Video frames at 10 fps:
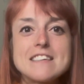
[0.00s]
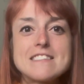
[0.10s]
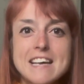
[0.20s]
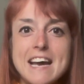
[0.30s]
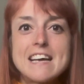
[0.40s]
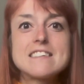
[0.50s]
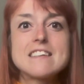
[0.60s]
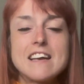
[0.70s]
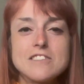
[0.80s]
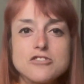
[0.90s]
size
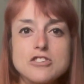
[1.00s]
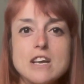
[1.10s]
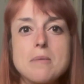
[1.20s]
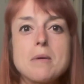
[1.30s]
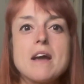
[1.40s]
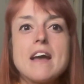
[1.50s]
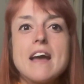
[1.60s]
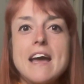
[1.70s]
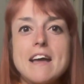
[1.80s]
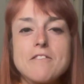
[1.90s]
and shape
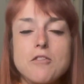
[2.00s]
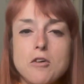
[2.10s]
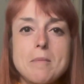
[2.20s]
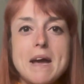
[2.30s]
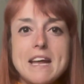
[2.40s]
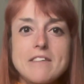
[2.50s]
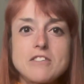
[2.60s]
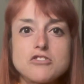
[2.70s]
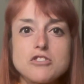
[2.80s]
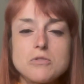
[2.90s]
and format of a
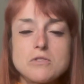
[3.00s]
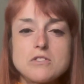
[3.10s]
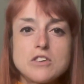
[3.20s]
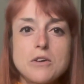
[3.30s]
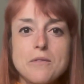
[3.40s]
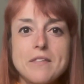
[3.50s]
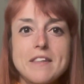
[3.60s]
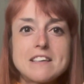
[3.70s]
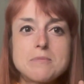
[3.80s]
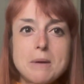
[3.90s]
shoe. So
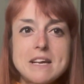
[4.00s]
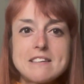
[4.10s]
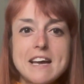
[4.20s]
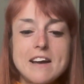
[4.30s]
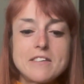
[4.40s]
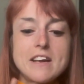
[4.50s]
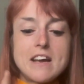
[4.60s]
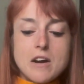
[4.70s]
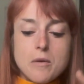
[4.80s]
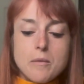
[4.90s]
let's break down.
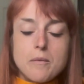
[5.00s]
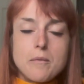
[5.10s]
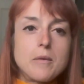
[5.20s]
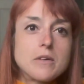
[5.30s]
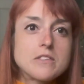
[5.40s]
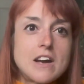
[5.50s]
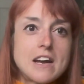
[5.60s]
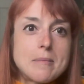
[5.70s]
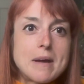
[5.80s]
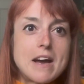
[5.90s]
We'll talk
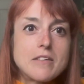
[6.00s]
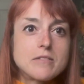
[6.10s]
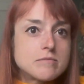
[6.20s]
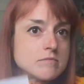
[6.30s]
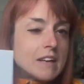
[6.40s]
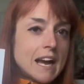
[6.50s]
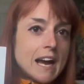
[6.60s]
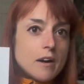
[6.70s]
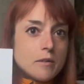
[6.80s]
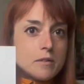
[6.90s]
about
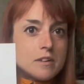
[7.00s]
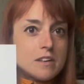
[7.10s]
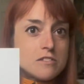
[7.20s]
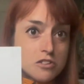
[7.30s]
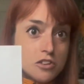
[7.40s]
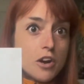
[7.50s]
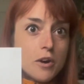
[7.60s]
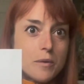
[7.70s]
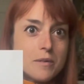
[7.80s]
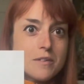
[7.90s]
how to
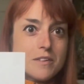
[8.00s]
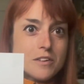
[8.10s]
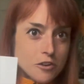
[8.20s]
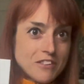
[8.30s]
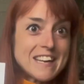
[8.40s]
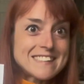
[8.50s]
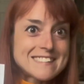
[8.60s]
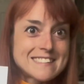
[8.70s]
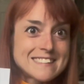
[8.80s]
know your feet.